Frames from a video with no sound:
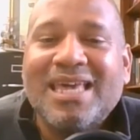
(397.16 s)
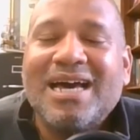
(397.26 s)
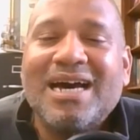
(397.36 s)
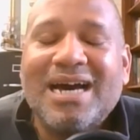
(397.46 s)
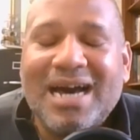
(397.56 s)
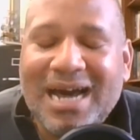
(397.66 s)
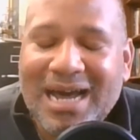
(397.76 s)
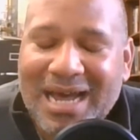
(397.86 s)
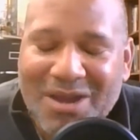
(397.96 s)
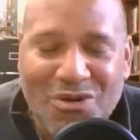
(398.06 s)

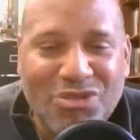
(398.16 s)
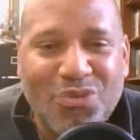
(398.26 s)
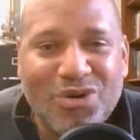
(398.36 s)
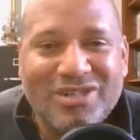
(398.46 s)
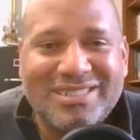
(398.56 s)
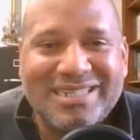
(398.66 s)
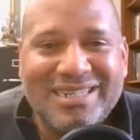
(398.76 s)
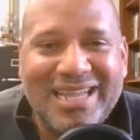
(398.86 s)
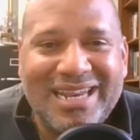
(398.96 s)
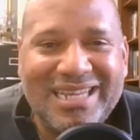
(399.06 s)
I wrote the words
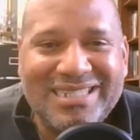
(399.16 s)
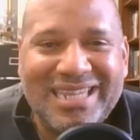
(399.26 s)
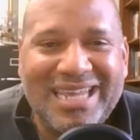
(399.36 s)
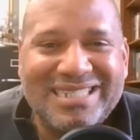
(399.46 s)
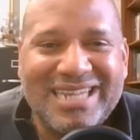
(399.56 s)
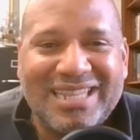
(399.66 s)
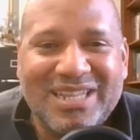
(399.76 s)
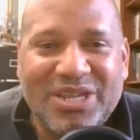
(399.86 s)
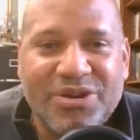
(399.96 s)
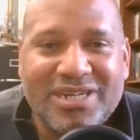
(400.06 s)
and he sang the
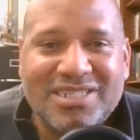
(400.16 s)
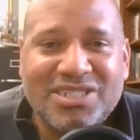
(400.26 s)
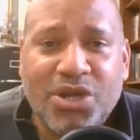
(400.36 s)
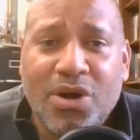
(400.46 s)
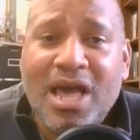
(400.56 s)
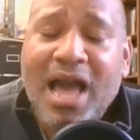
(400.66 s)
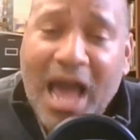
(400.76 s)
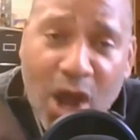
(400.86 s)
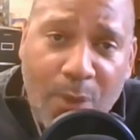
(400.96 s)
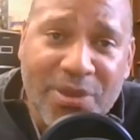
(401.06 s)
lyrics. So
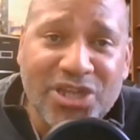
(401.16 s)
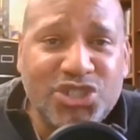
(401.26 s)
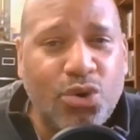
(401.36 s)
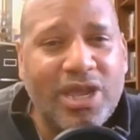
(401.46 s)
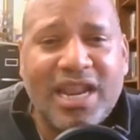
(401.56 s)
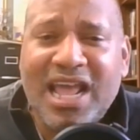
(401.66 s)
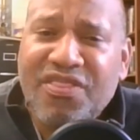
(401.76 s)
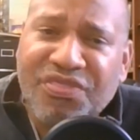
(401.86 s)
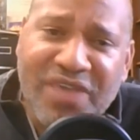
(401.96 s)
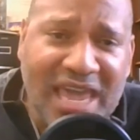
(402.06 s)
I hope you enjoy it.
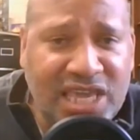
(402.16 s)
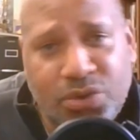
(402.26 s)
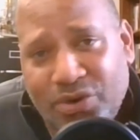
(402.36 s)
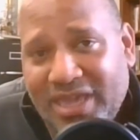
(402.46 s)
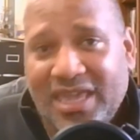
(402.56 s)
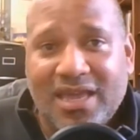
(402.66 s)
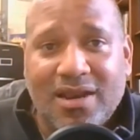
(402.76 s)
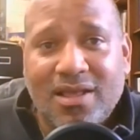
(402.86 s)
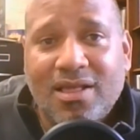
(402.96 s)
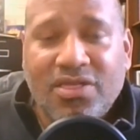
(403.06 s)
And thank you
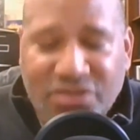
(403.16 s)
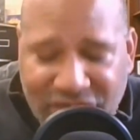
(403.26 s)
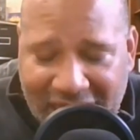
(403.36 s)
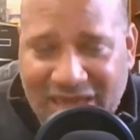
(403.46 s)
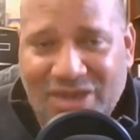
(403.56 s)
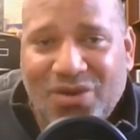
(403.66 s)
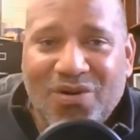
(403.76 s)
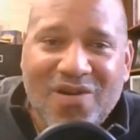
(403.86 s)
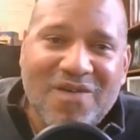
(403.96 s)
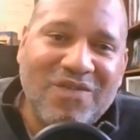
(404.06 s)
again. Thank you
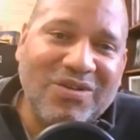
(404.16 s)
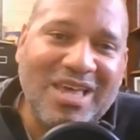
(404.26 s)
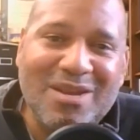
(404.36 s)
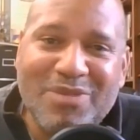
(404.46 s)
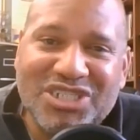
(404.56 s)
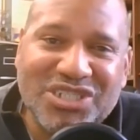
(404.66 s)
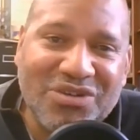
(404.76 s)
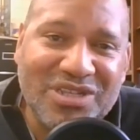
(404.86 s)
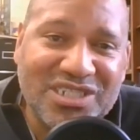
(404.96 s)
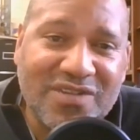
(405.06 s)
for letting me
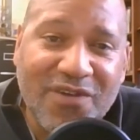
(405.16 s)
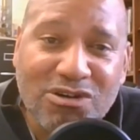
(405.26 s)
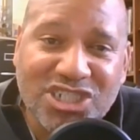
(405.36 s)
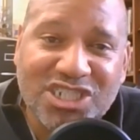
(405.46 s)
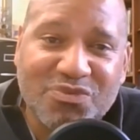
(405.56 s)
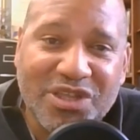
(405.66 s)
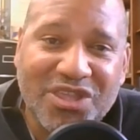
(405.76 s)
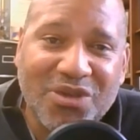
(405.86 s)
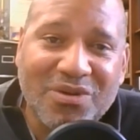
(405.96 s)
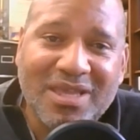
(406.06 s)
share these devotions with
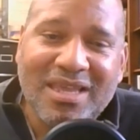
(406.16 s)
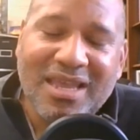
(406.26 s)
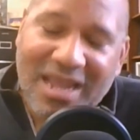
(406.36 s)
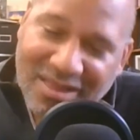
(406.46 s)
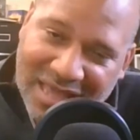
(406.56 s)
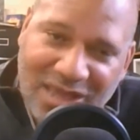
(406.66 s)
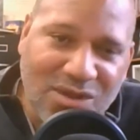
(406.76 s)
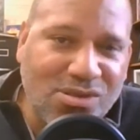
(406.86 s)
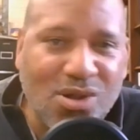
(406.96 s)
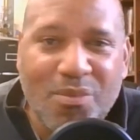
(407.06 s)
you. And thank
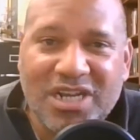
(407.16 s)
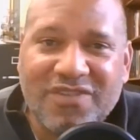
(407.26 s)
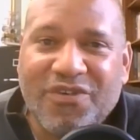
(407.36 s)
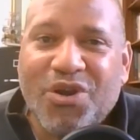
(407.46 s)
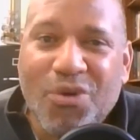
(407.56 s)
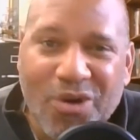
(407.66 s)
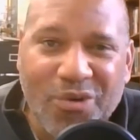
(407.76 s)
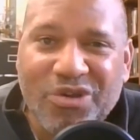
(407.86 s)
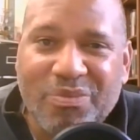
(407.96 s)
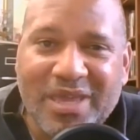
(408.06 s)
you so much for going
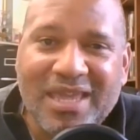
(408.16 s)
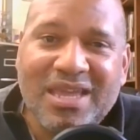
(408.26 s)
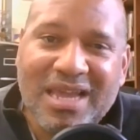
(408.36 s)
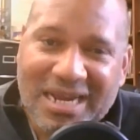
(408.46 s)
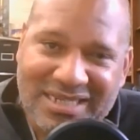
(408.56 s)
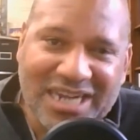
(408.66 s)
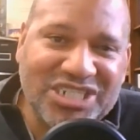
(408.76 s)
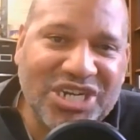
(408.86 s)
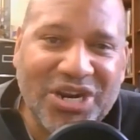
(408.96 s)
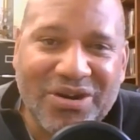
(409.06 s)
with me as I
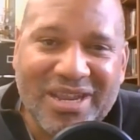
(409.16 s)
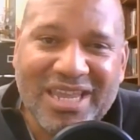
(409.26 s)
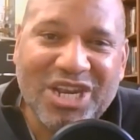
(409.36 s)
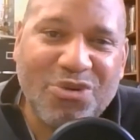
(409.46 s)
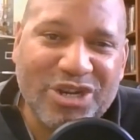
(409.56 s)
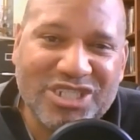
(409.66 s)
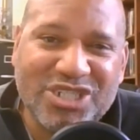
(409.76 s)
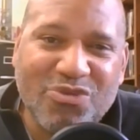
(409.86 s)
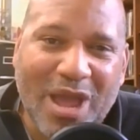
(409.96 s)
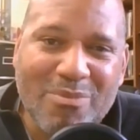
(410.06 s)
share in
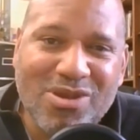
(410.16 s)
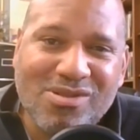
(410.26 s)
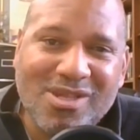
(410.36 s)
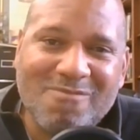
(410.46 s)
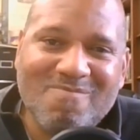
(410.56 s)
Christian rap music.